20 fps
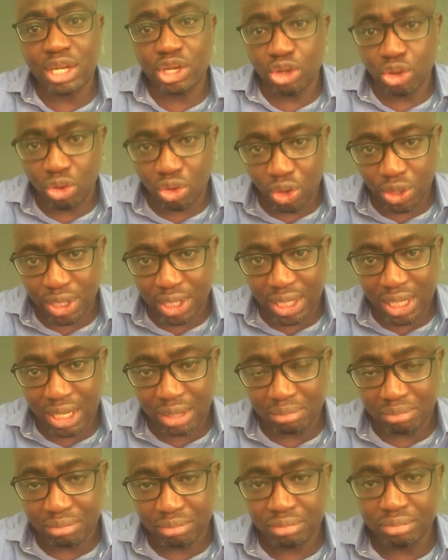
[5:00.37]
then your other
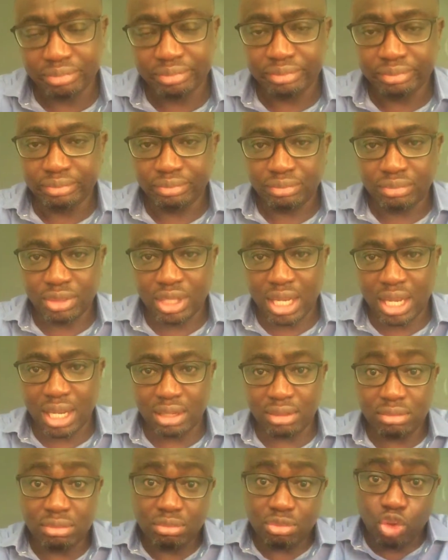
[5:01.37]
name.
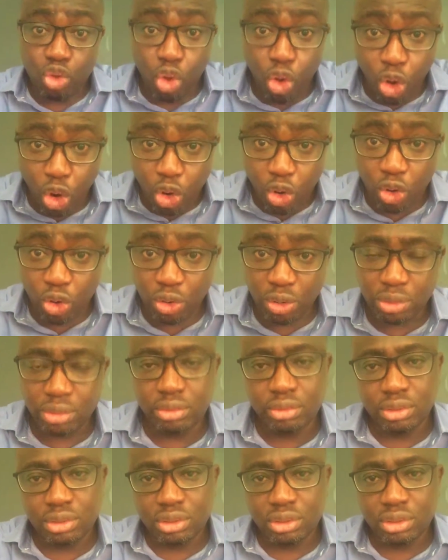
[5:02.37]
then, or